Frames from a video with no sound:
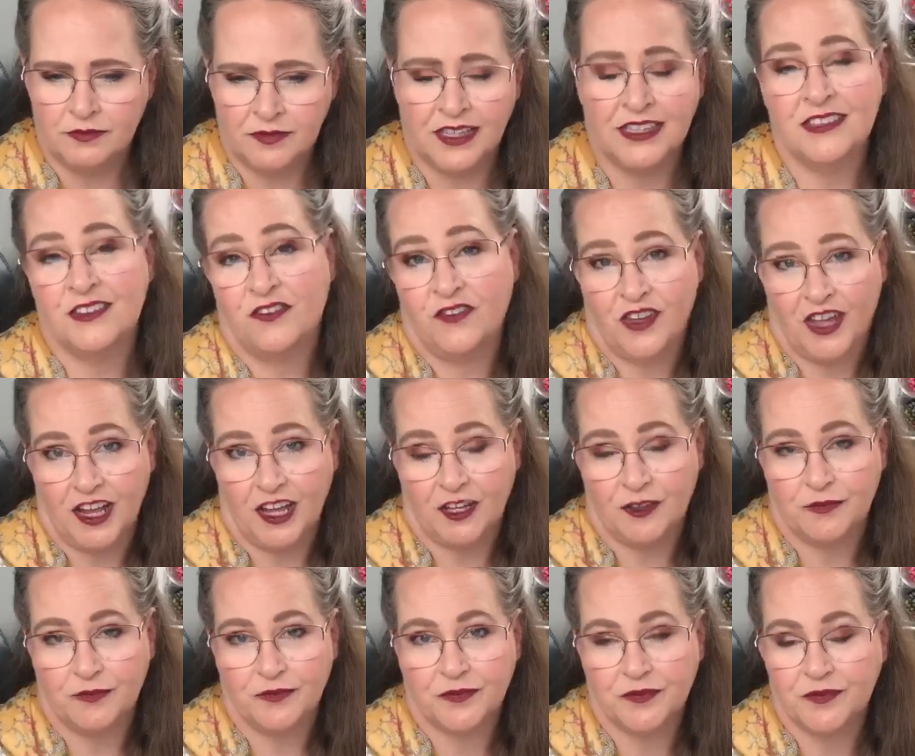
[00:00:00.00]
It's if a you file.
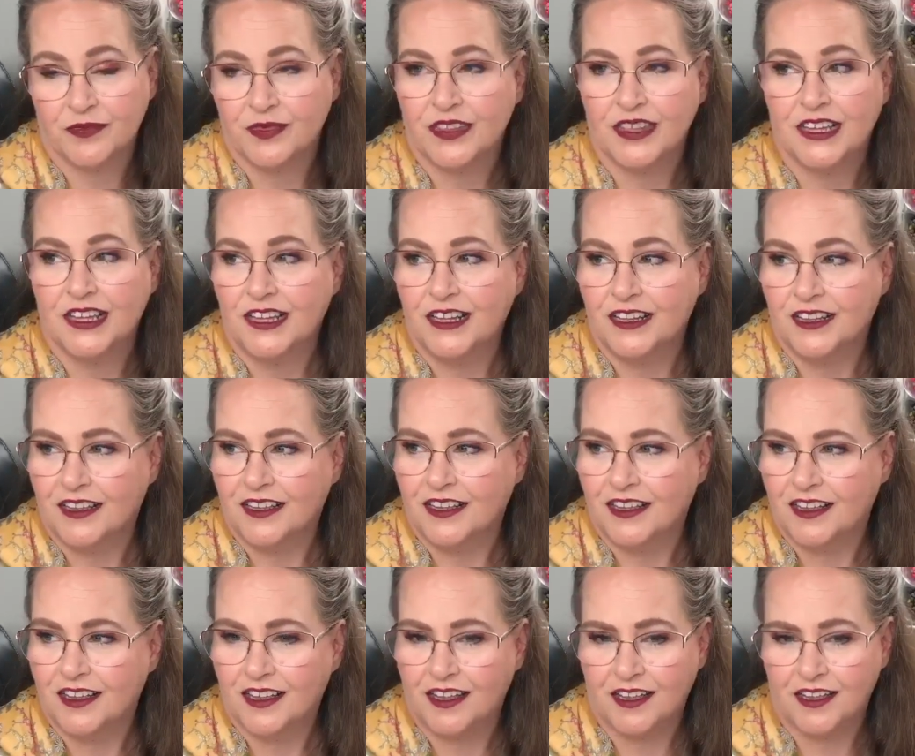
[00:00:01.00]
go to if you go to
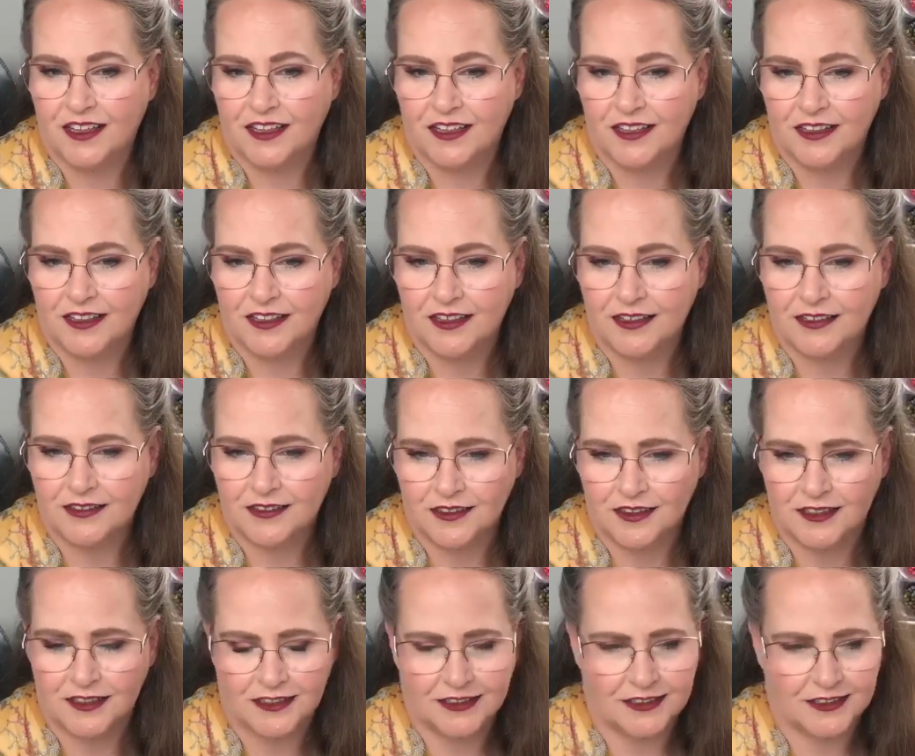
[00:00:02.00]
our group, click
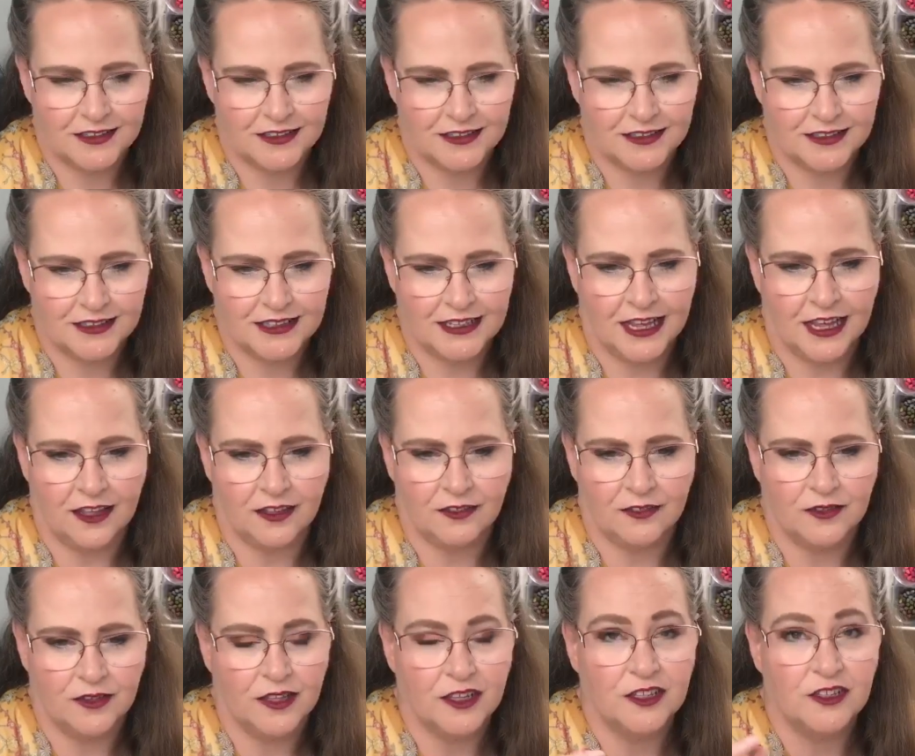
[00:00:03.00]
on files, and yeah. it'll be
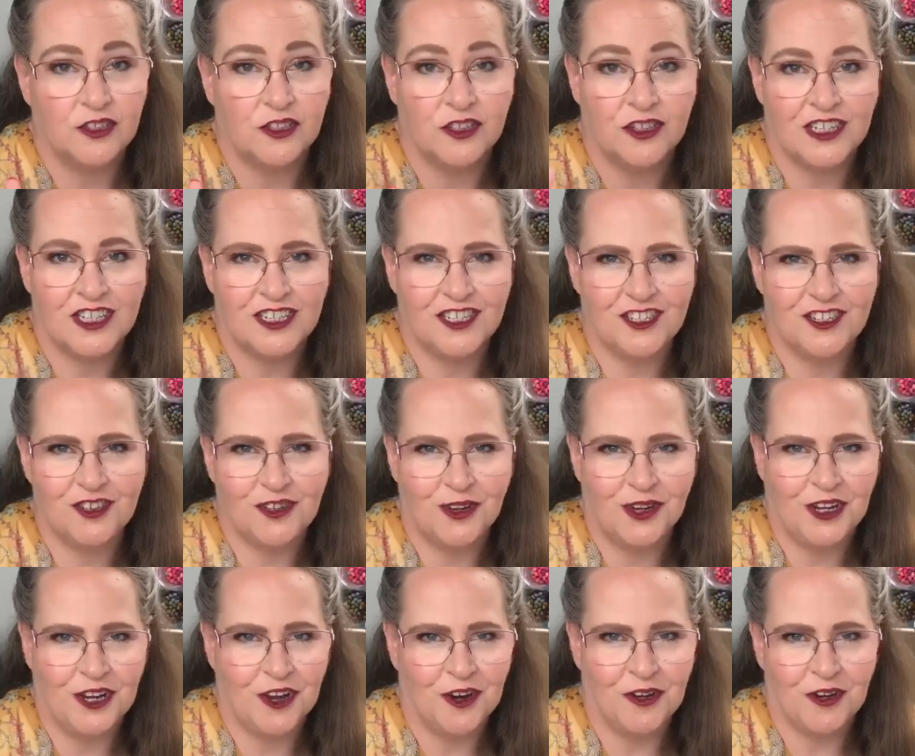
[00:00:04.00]
there. So you need to
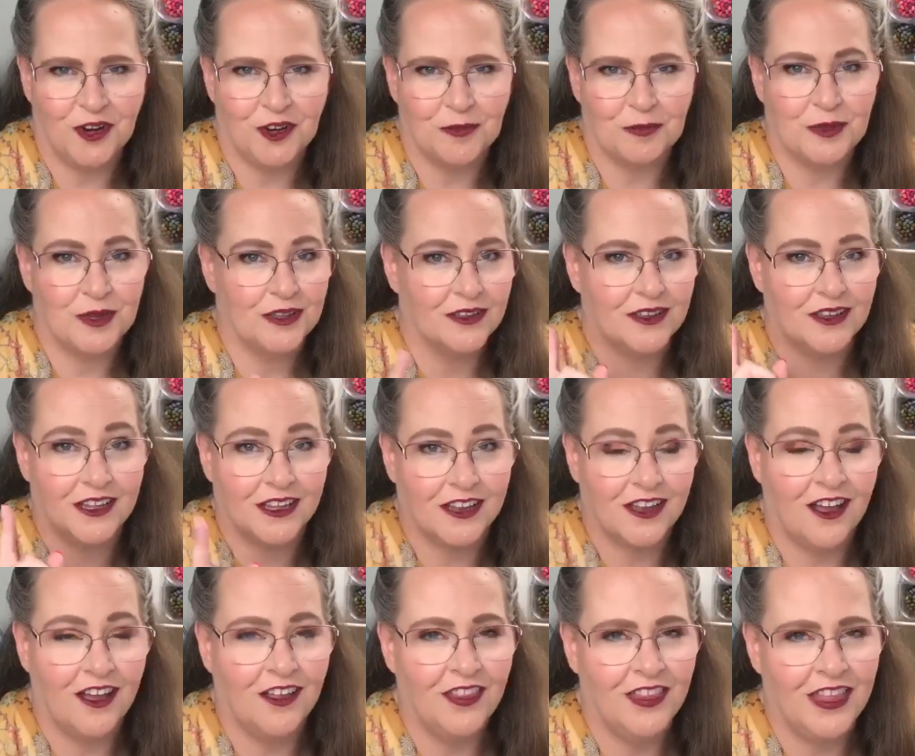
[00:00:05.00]
join our group. Click
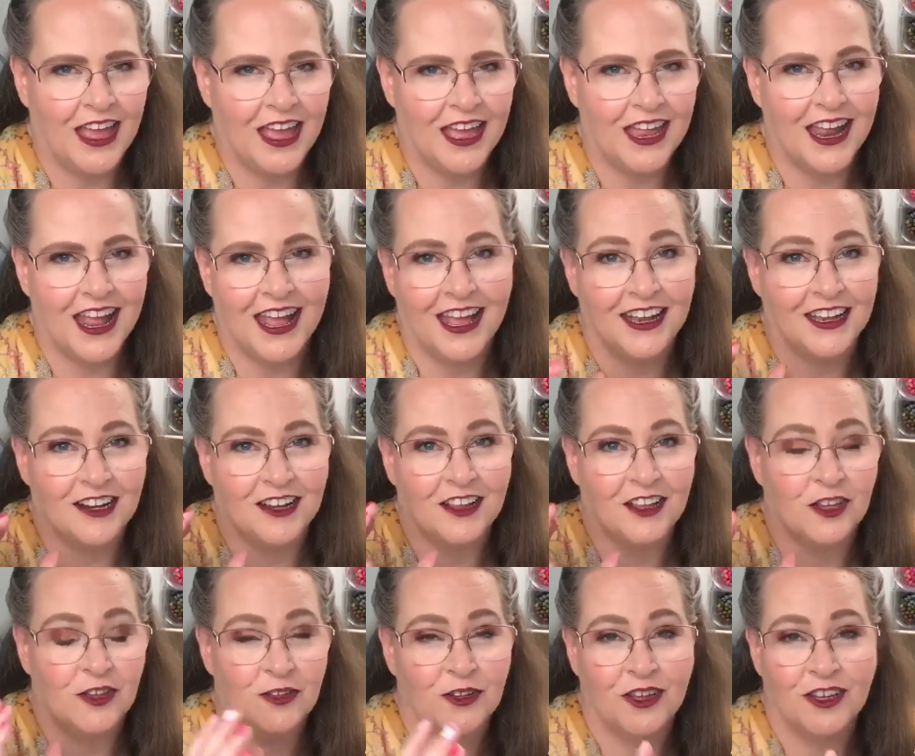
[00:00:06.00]
on that, and
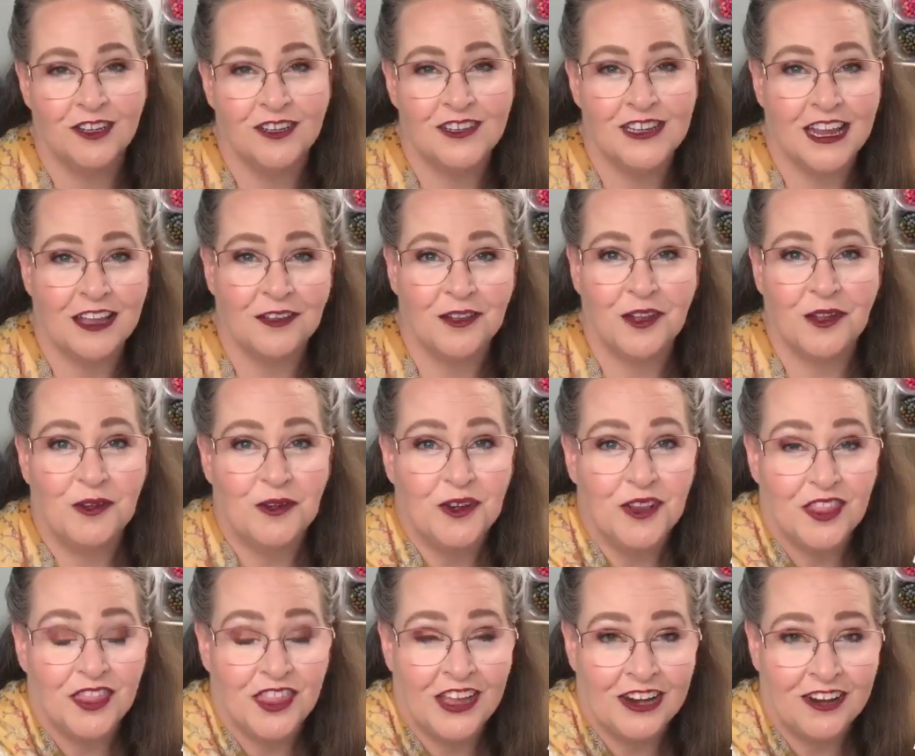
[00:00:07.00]
you can
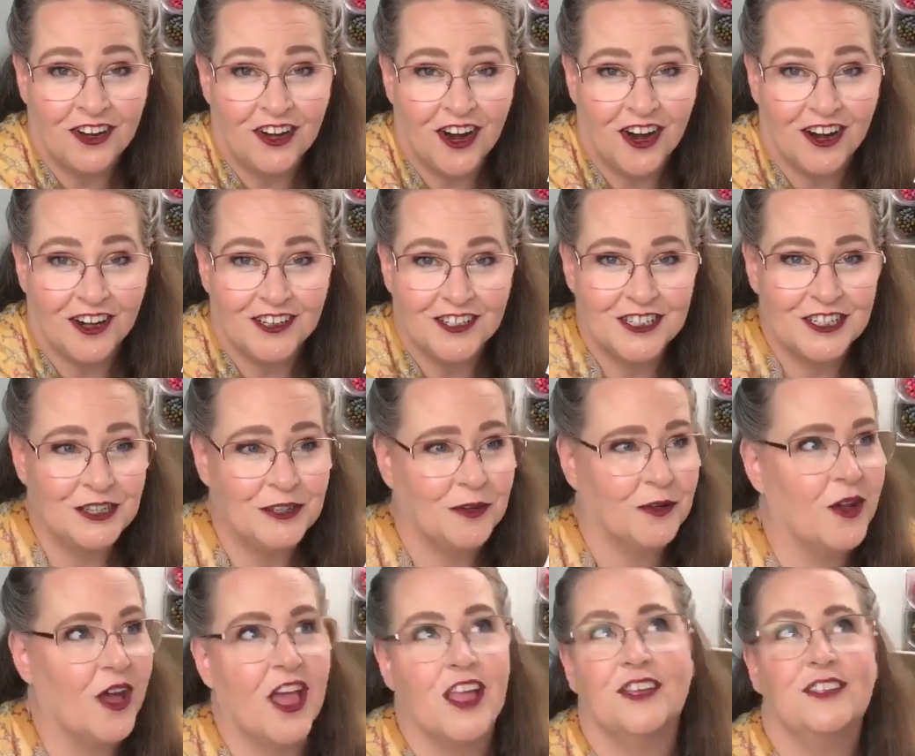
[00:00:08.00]
download their art
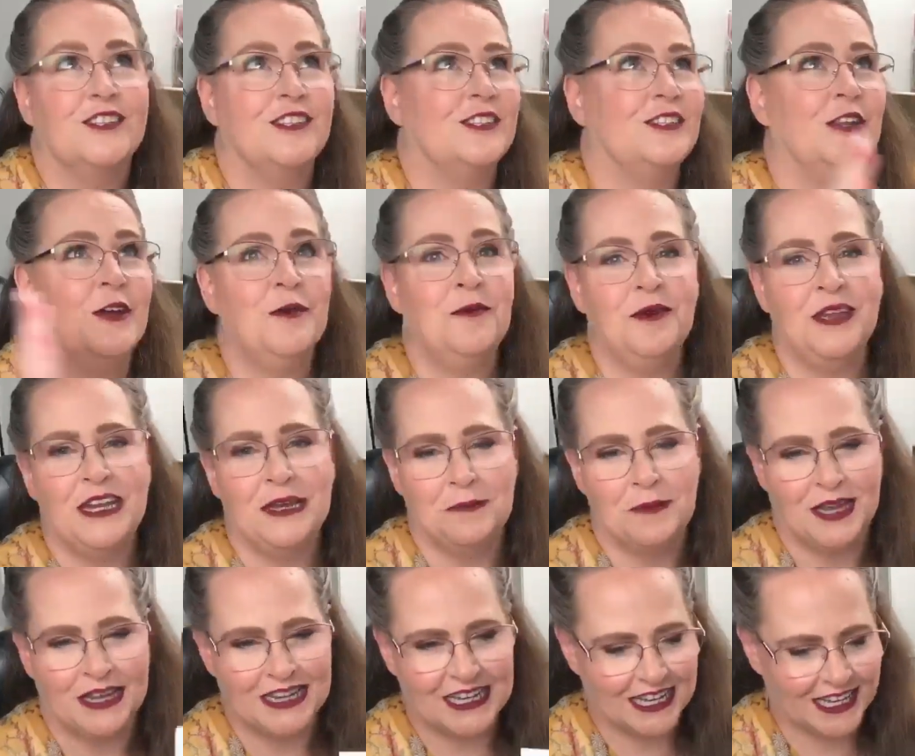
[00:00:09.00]
too. So many
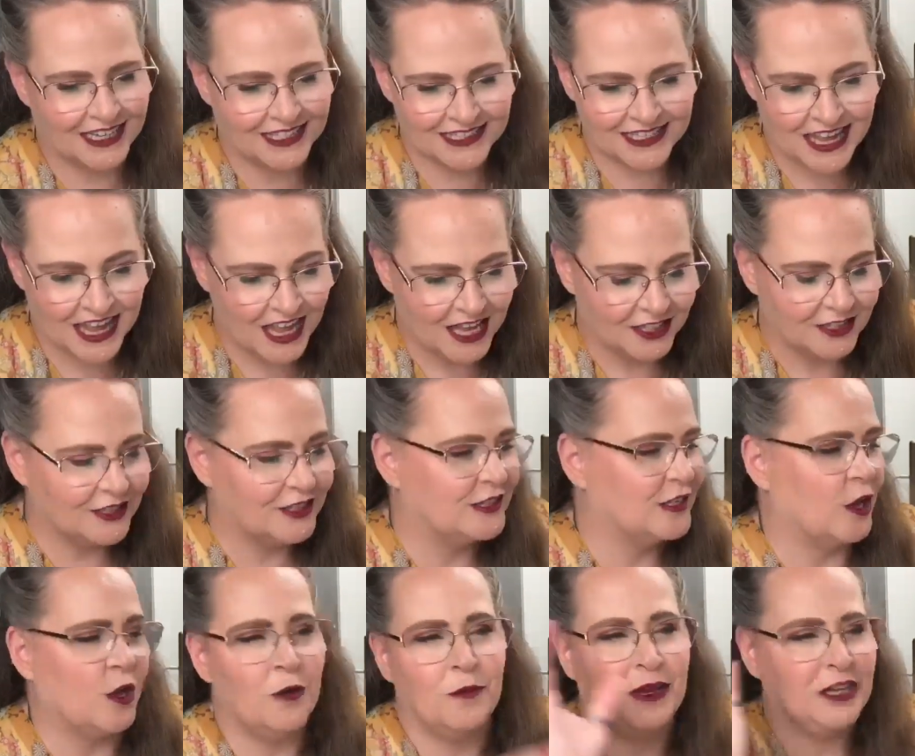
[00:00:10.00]
mandalas,
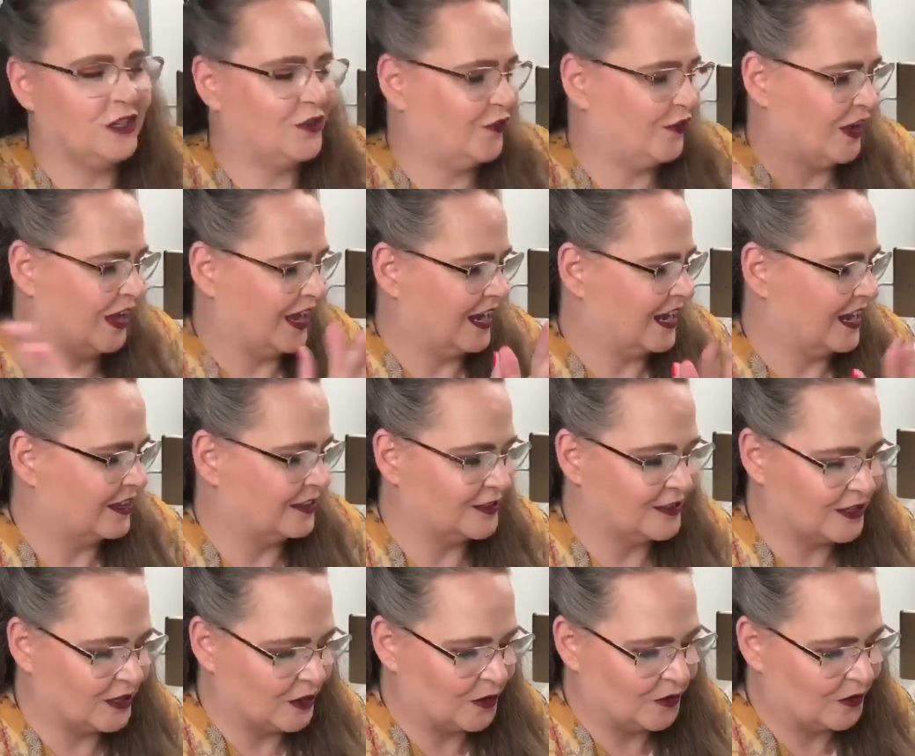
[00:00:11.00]
so much fun.
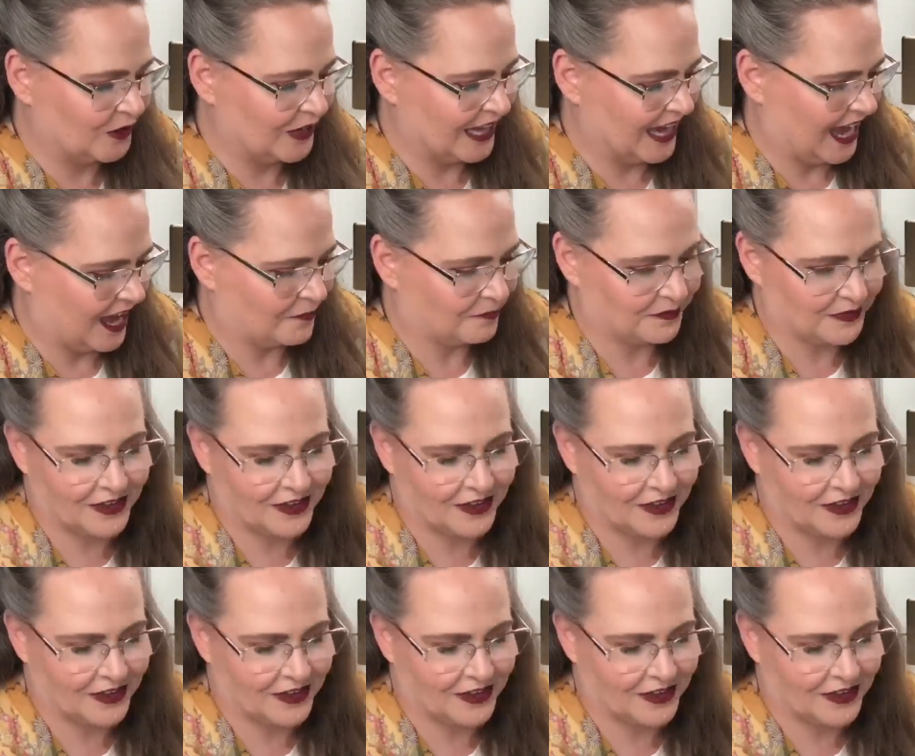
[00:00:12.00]
So yeah.